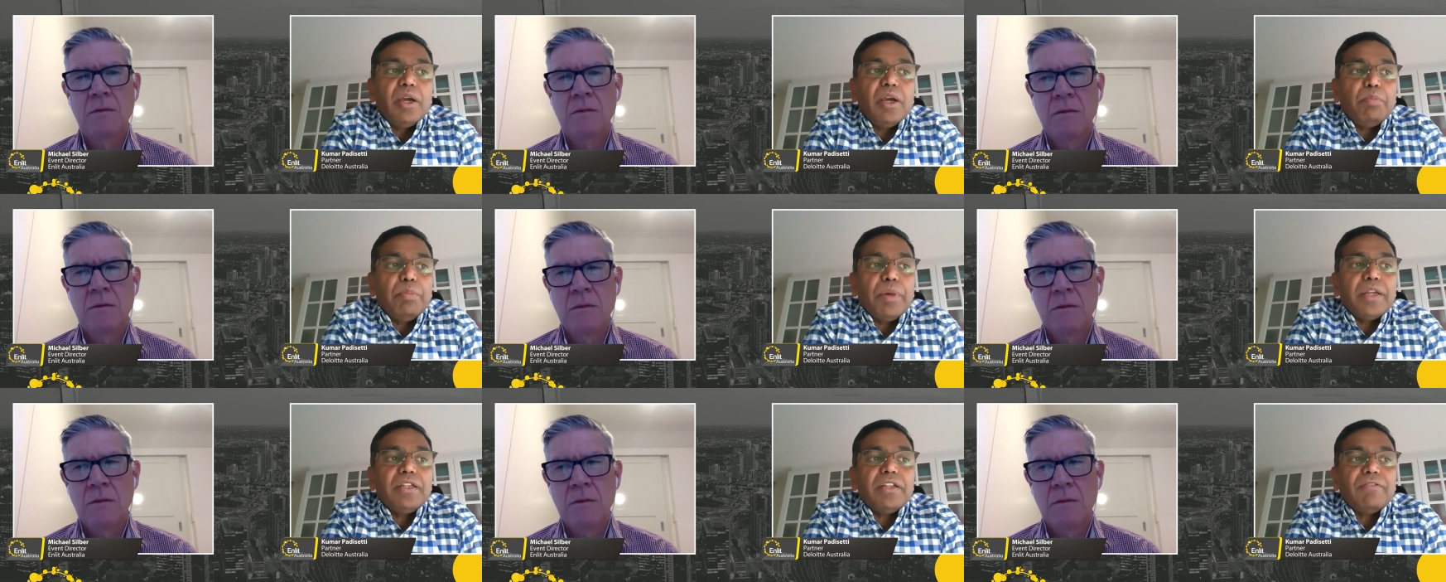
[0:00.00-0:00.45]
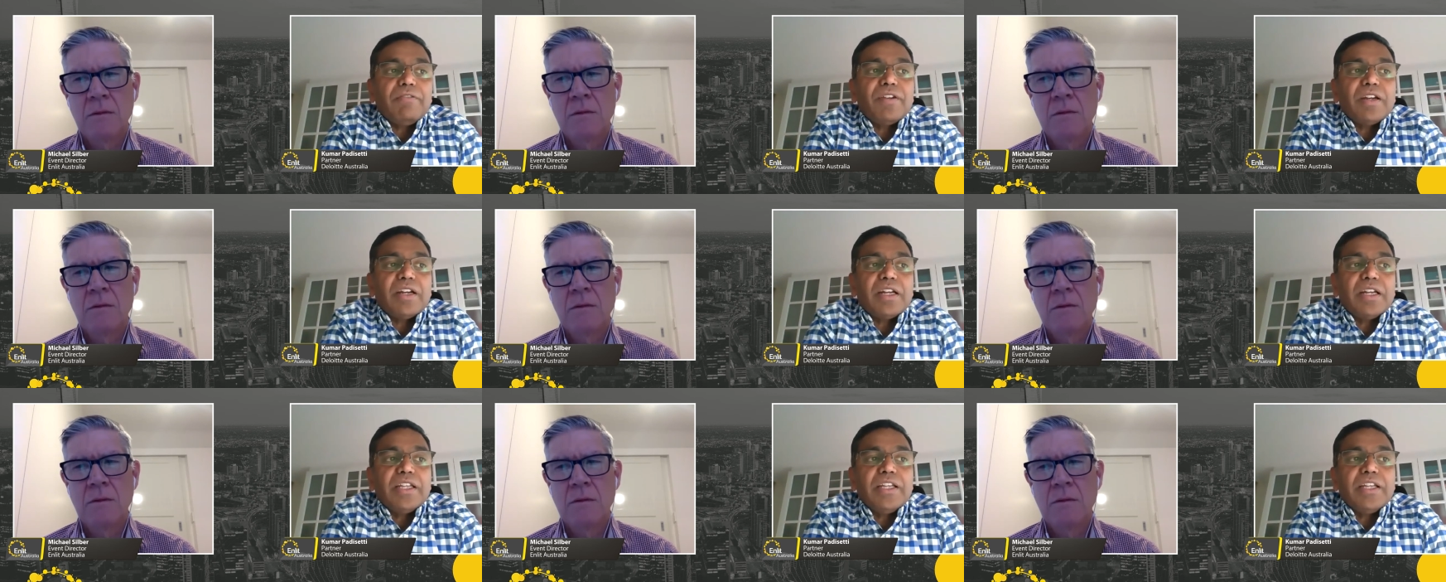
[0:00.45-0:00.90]
Speaker 1: but
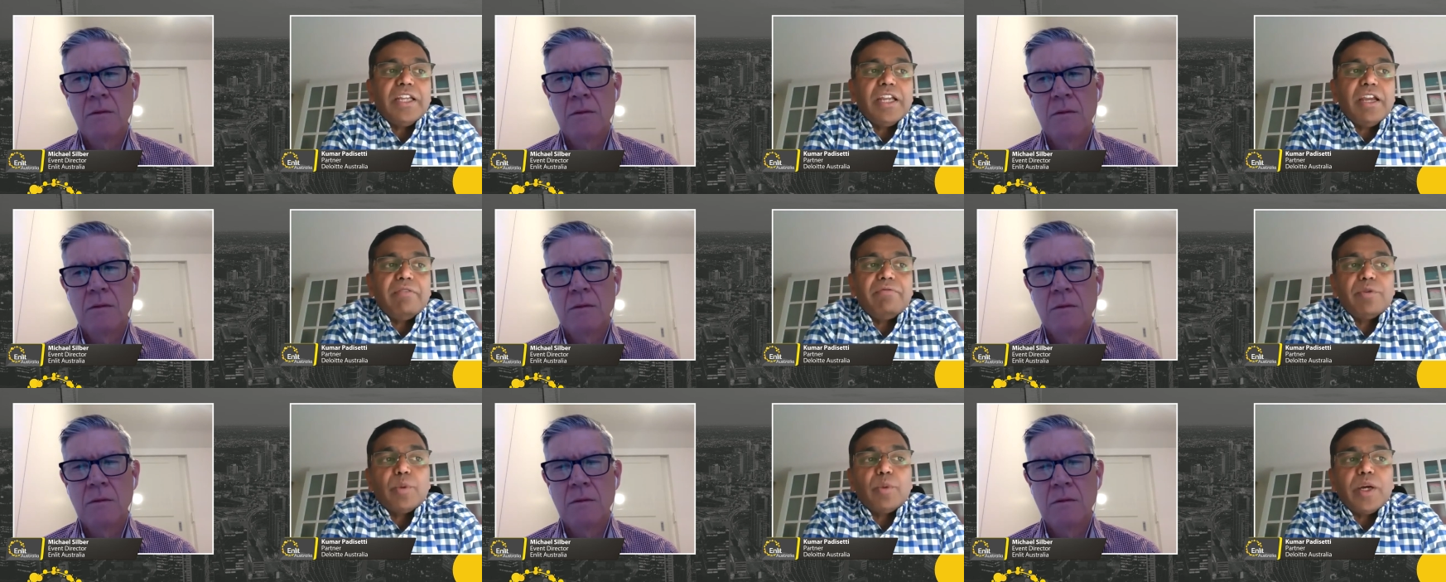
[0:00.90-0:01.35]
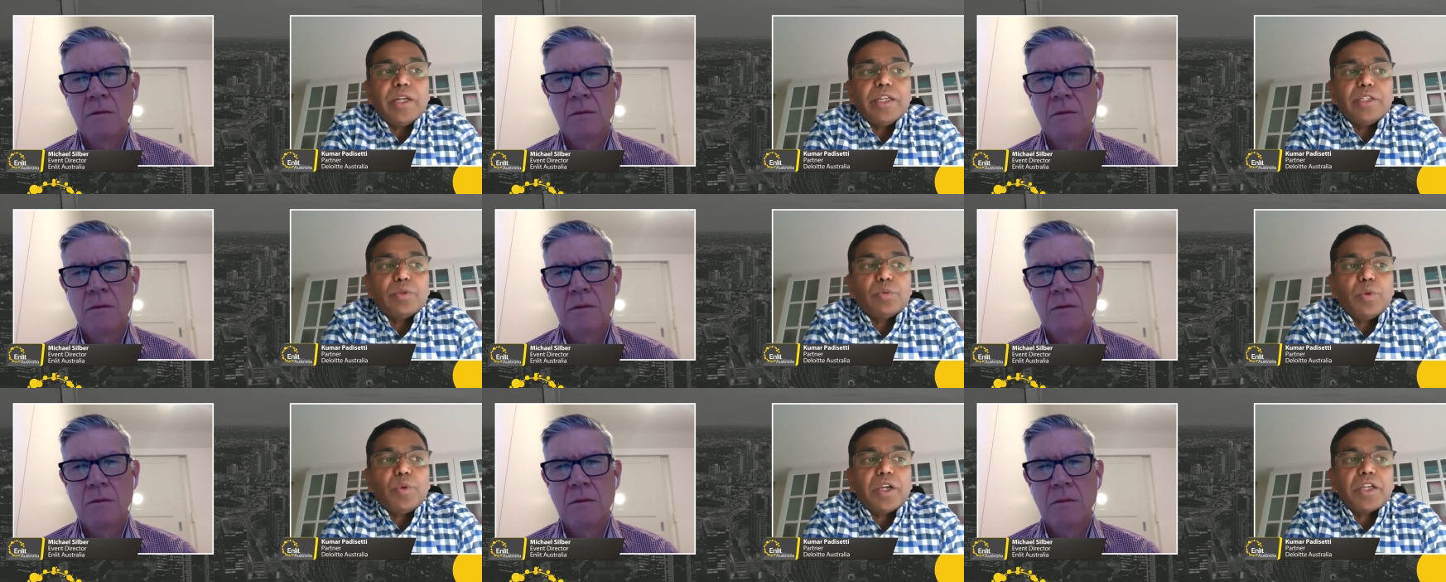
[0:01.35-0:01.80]
definitely everyone
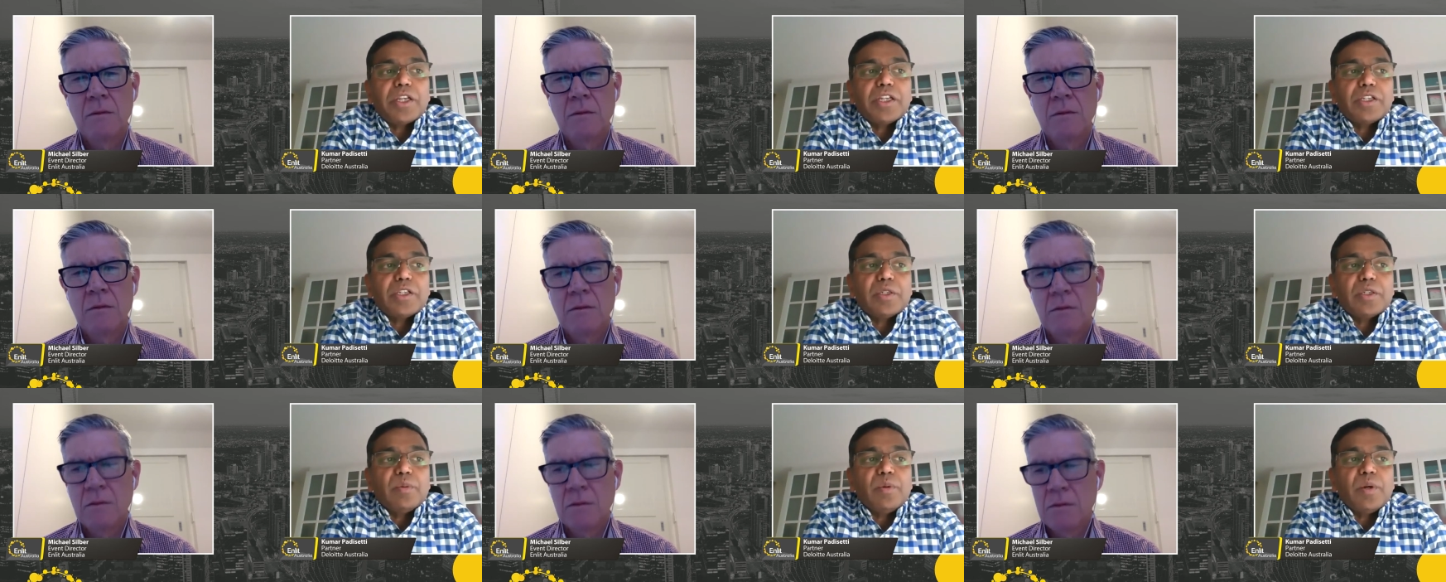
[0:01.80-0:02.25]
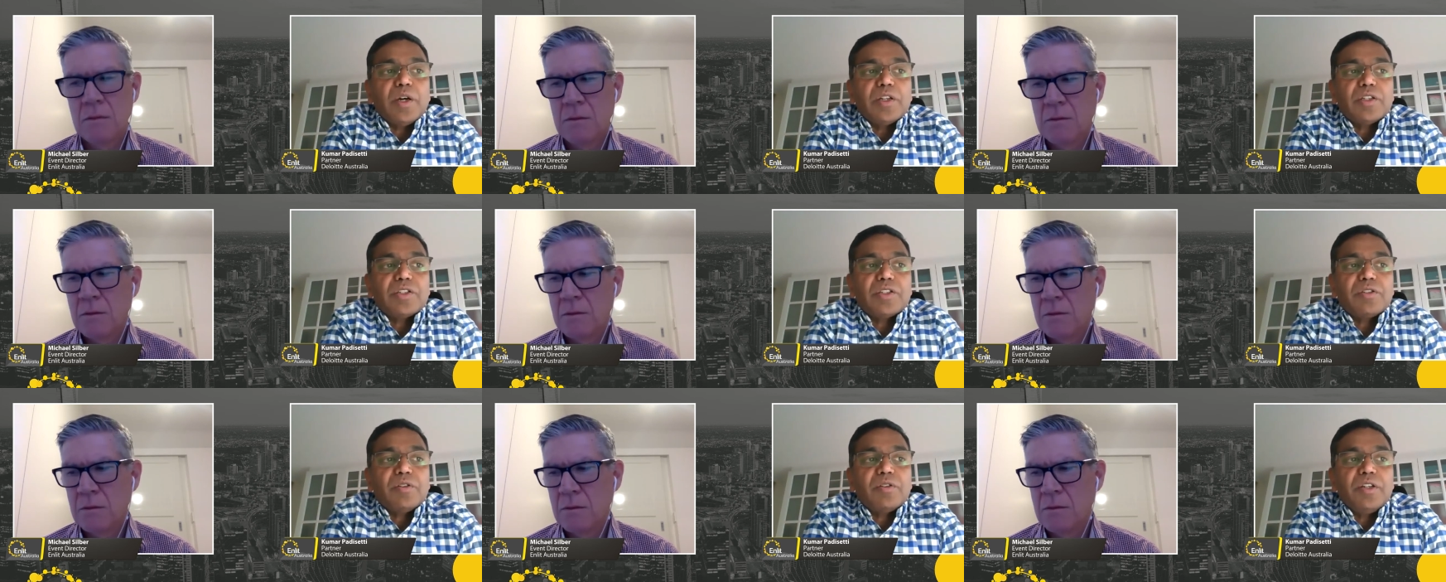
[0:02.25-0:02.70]
is working
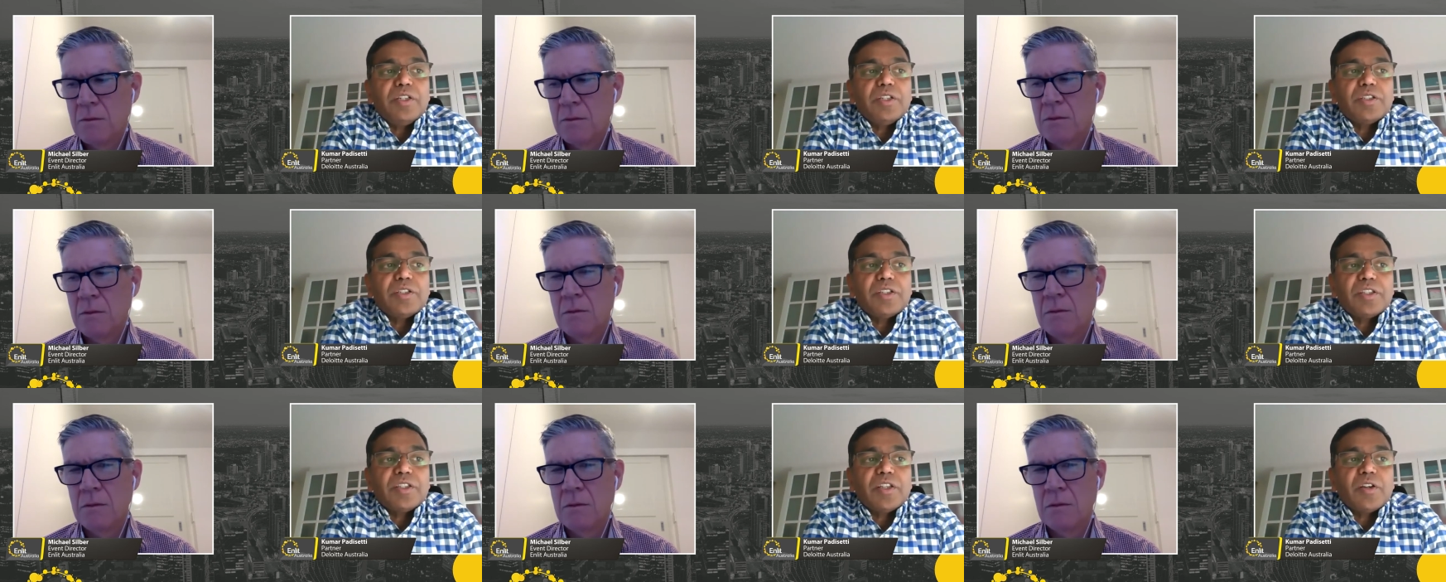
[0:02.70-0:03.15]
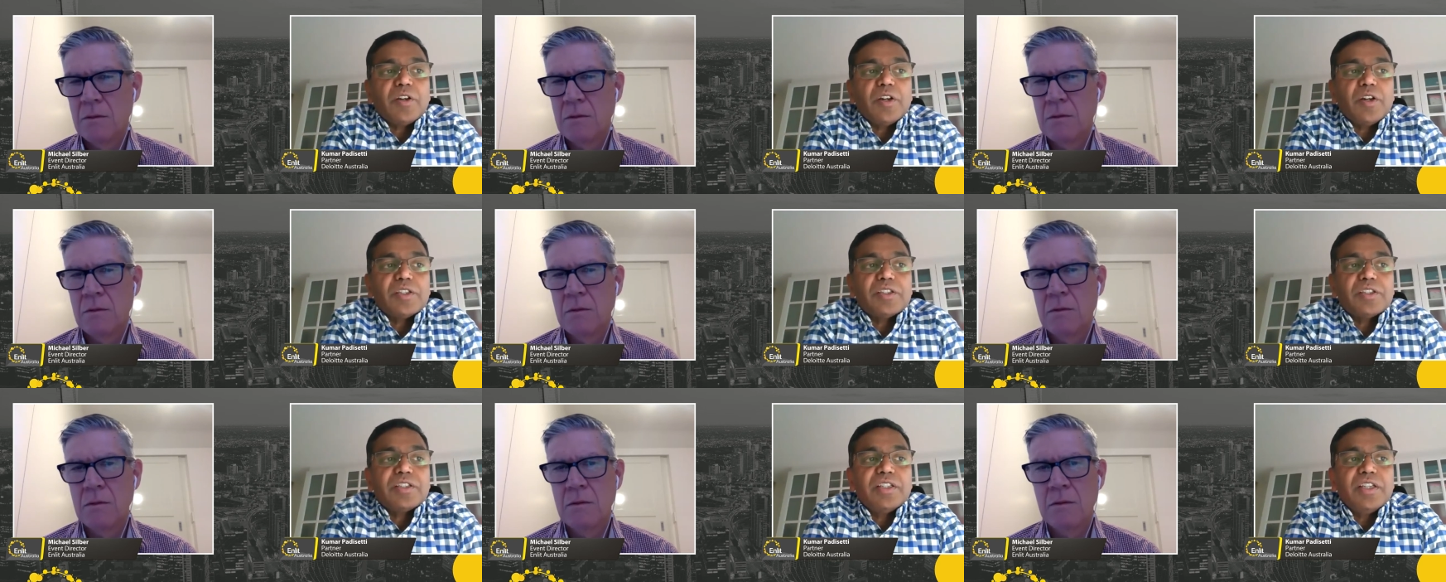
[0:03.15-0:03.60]
towards reducing the
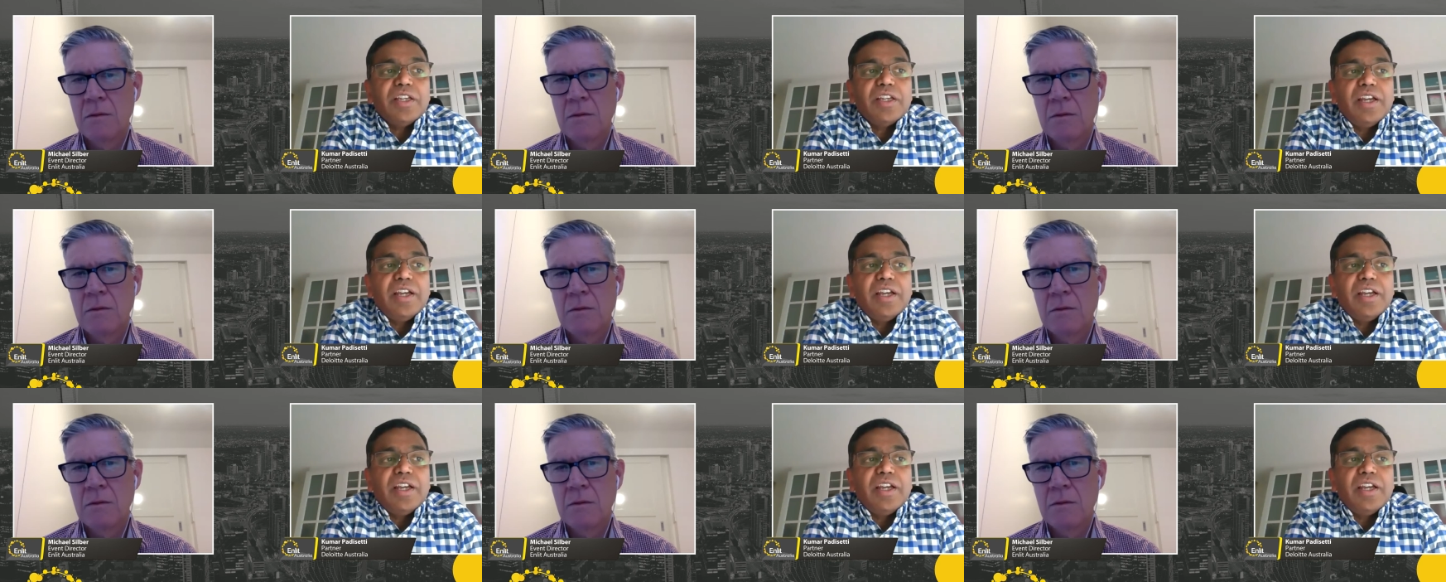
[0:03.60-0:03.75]
costs.